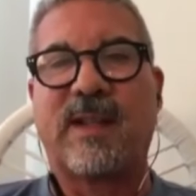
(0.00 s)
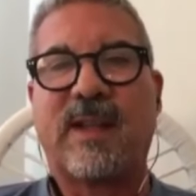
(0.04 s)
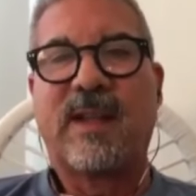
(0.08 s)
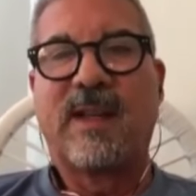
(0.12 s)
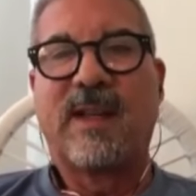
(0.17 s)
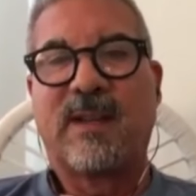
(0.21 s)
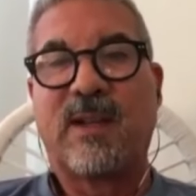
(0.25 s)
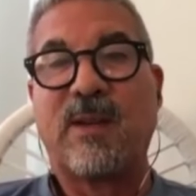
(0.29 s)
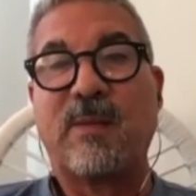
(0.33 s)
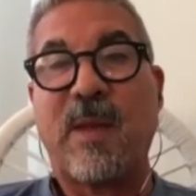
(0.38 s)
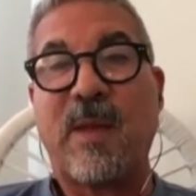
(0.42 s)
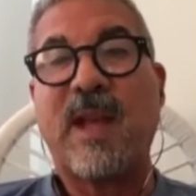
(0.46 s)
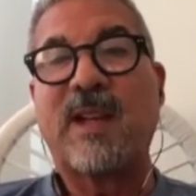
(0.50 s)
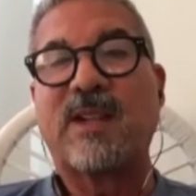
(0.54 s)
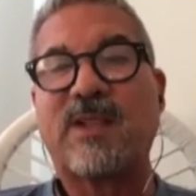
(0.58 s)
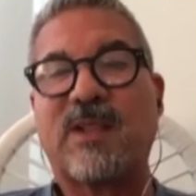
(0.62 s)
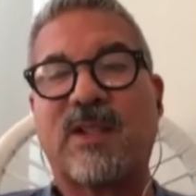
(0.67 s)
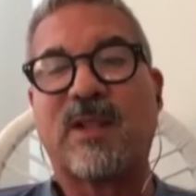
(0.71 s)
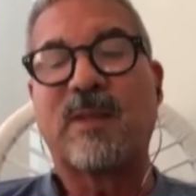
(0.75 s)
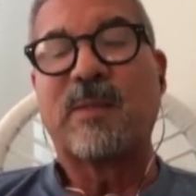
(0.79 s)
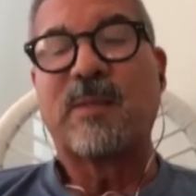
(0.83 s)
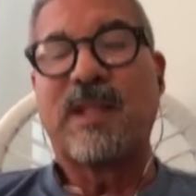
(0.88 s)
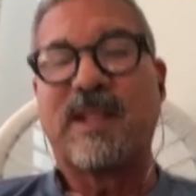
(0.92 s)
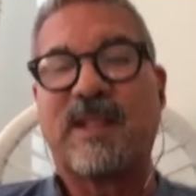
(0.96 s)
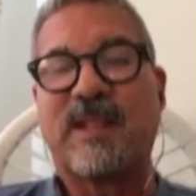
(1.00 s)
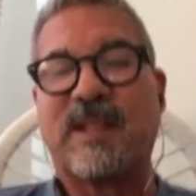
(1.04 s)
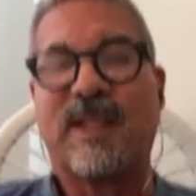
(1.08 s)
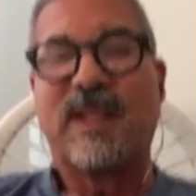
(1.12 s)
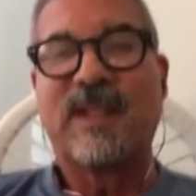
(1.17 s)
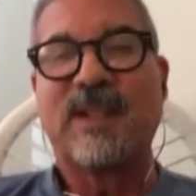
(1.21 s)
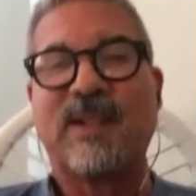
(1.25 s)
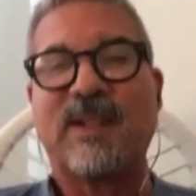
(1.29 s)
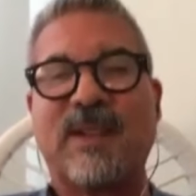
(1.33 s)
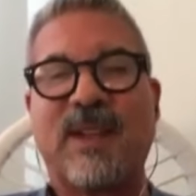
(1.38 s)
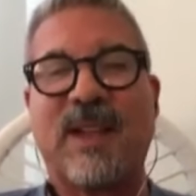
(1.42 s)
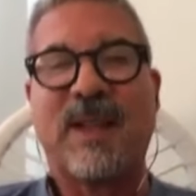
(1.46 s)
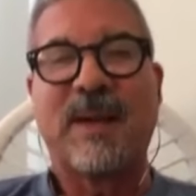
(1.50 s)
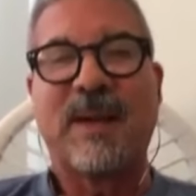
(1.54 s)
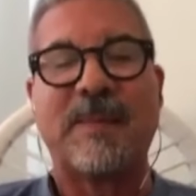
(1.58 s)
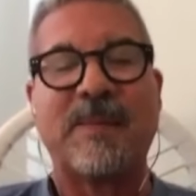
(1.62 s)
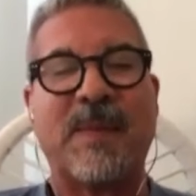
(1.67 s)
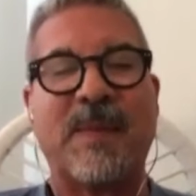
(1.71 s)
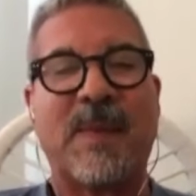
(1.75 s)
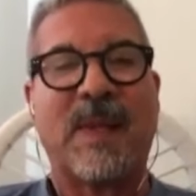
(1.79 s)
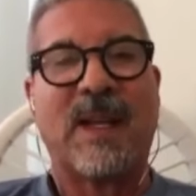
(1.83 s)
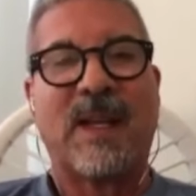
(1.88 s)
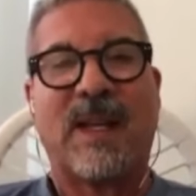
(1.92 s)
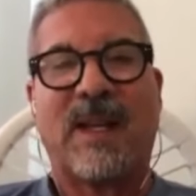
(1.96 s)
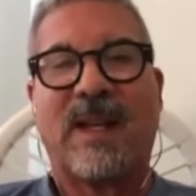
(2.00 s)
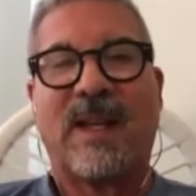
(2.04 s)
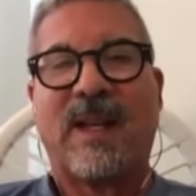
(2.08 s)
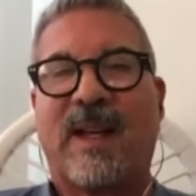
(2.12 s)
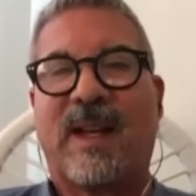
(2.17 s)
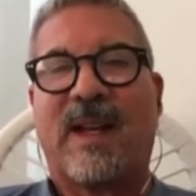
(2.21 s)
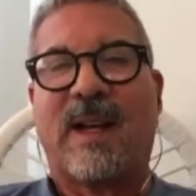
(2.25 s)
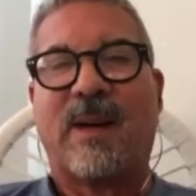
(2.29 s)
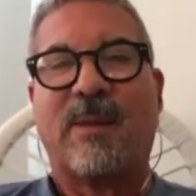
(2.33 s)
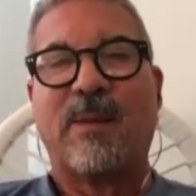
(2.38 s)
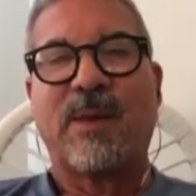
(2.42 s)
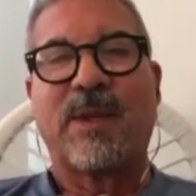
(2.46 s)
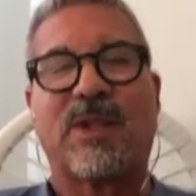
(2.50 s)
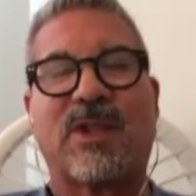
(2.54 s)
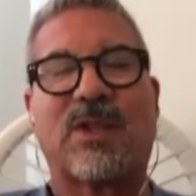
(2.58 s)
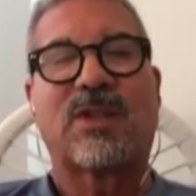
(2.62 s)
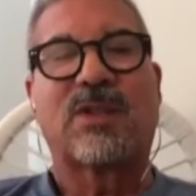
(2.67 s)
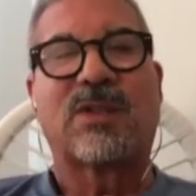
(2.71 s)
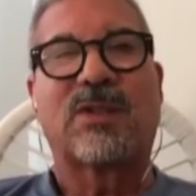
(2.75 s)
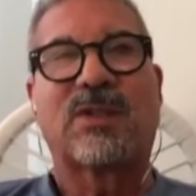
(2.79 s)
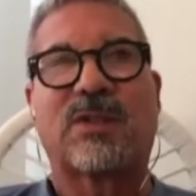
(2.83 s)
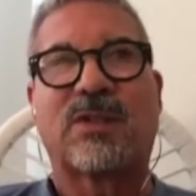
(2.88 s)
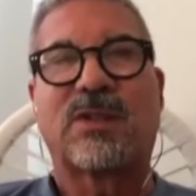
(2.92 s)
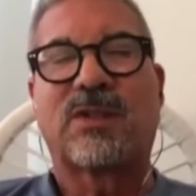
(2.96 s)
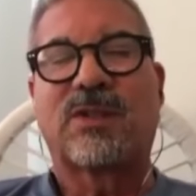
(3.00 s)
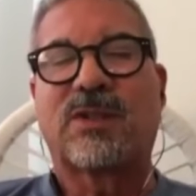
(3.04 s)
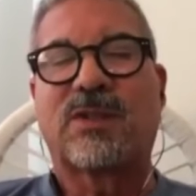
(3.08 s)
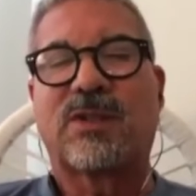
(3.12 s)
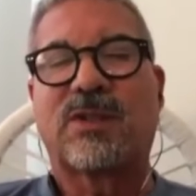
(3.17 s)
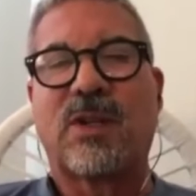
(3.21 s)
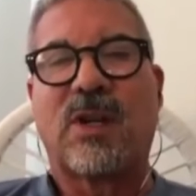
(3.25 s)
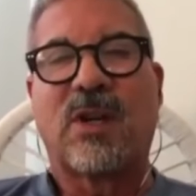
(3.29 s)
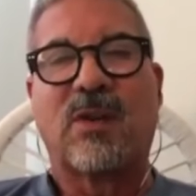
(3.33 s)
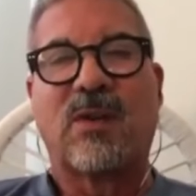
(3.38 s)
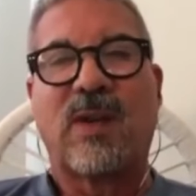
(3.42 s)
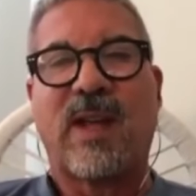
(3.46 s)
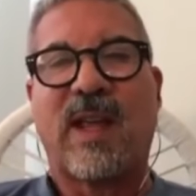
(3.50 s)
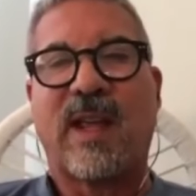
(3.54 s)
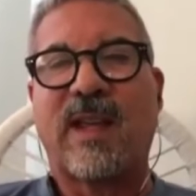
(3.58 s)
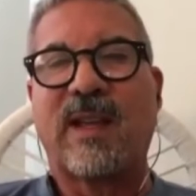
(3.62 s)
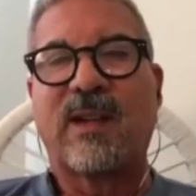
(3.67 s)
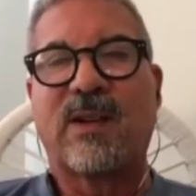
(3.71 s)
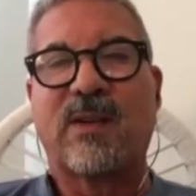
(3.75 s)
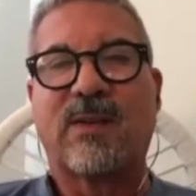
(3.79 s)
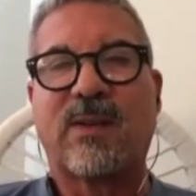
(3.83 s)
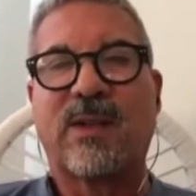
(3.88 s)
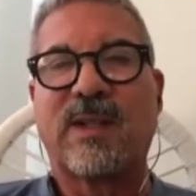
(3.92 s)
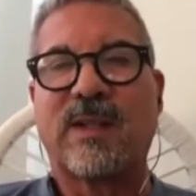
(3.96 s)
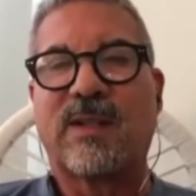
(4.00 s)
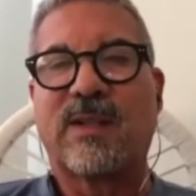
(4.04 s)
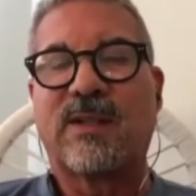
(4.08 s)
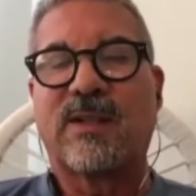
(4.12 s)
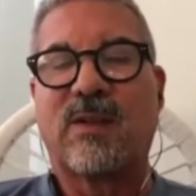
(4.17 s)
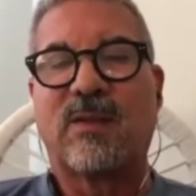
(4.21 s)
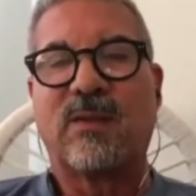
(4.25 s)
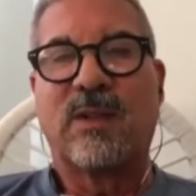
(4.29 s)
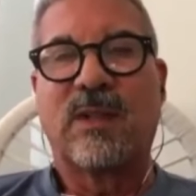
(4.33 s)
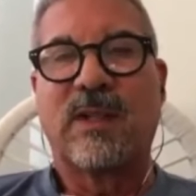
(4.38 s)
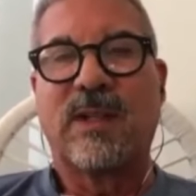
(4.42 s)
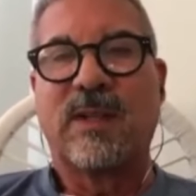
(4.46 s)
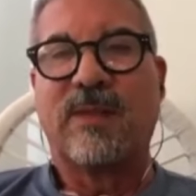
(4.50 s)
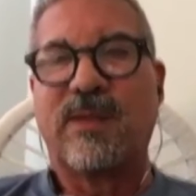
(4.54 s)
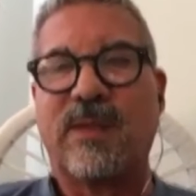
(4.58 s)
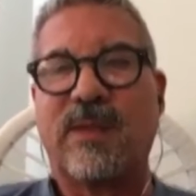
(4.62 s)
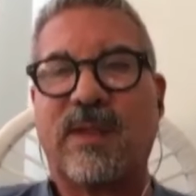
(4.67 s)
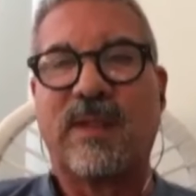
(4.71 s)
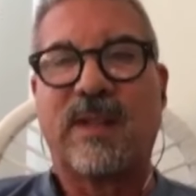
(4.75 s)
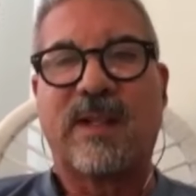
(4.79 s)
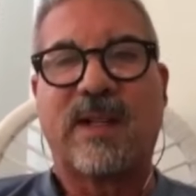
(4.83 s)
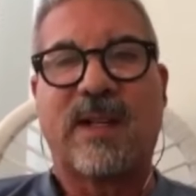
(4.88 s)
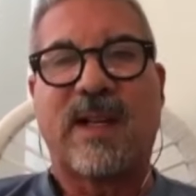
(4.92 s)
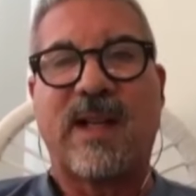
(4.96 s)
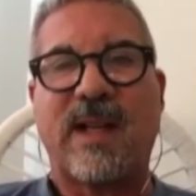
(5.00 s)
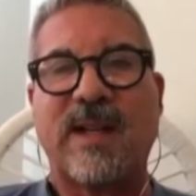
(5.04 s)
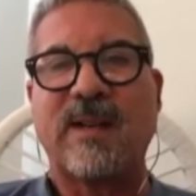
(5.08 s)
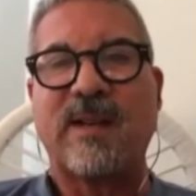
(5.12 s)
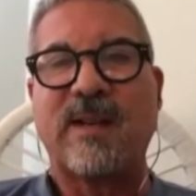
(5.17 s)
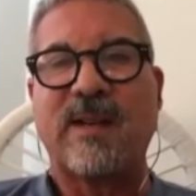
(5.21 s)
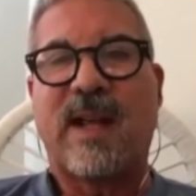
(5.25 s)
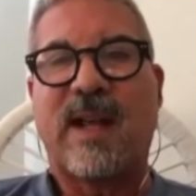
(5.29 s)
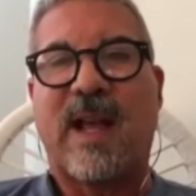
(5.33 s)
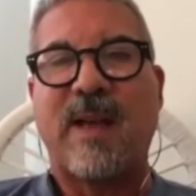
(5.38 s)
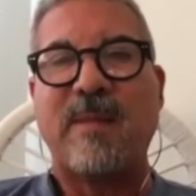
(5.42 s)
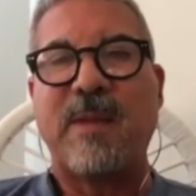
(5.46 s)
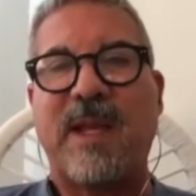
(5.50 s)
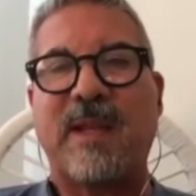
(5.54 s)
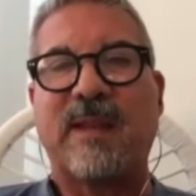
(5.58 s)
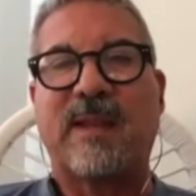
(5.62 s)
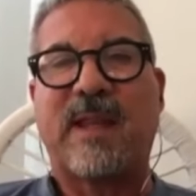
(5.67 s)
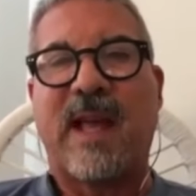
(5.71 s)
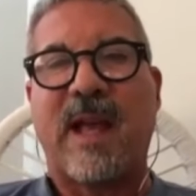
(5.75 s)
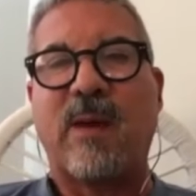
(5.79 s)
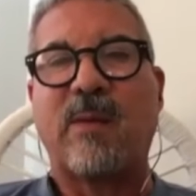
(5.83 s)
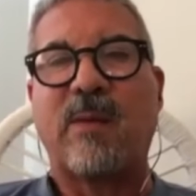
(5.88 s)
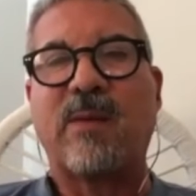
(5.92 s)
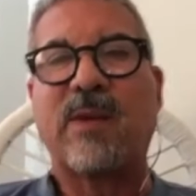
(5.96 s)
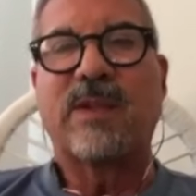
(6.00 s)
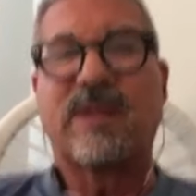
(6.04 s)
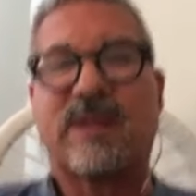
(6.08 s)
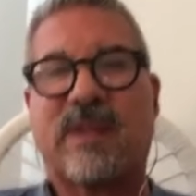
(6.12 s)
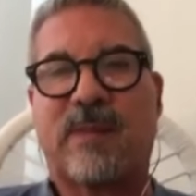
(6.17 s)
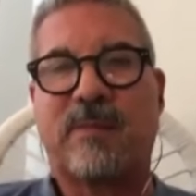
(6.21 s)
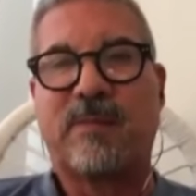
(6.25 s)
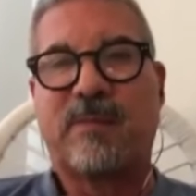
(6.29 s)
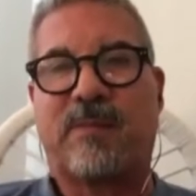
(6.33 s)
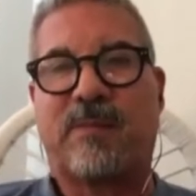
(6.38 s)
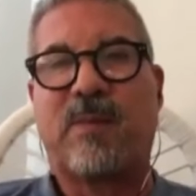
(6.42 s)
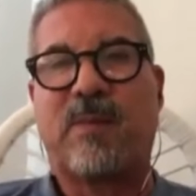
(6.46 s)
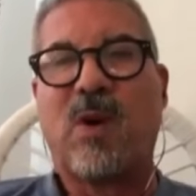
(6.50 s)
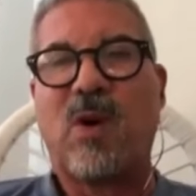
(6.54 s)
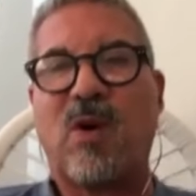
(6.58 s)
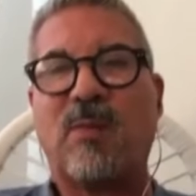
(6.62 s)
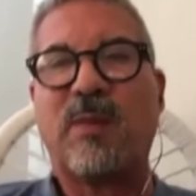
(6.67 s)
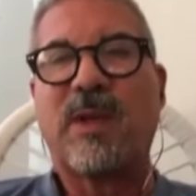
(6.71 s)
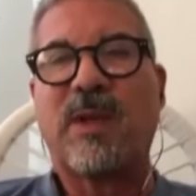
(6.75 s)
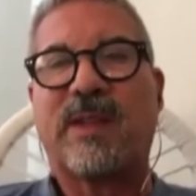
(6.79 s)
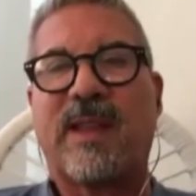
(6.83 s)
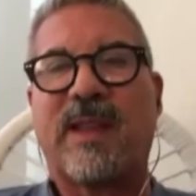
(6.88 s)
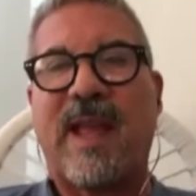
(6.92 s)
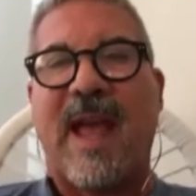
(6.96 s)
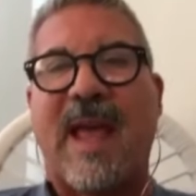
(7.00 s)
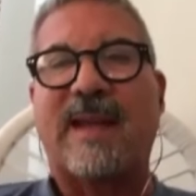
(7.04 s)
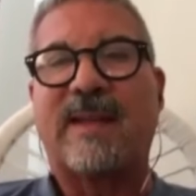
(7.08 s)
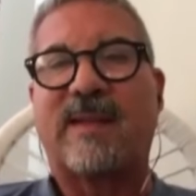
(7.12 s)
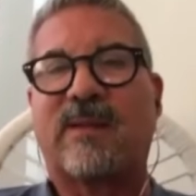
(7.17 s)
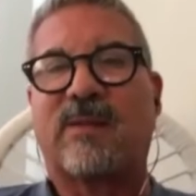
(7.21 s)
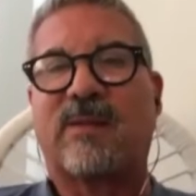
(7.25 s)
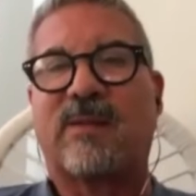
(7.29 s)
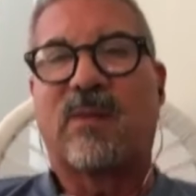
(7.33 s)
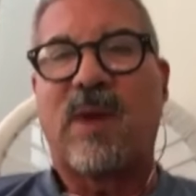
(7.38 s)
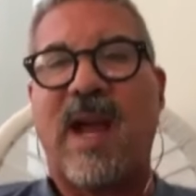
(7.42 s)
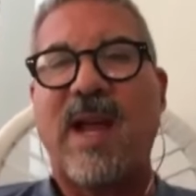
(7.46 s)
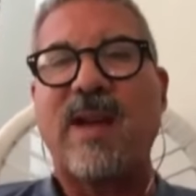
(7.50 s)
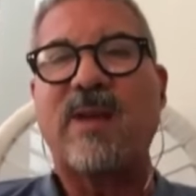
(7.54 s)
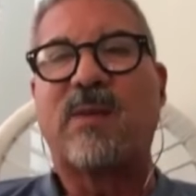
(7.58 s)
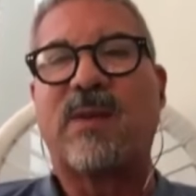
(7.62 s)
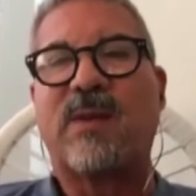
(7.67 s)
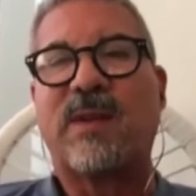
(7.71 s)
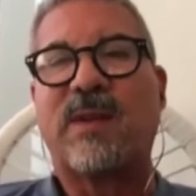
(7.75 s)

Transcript: Can you imagine somebody telling you that? I was so angry, so livid. I, I made that was the moment that right when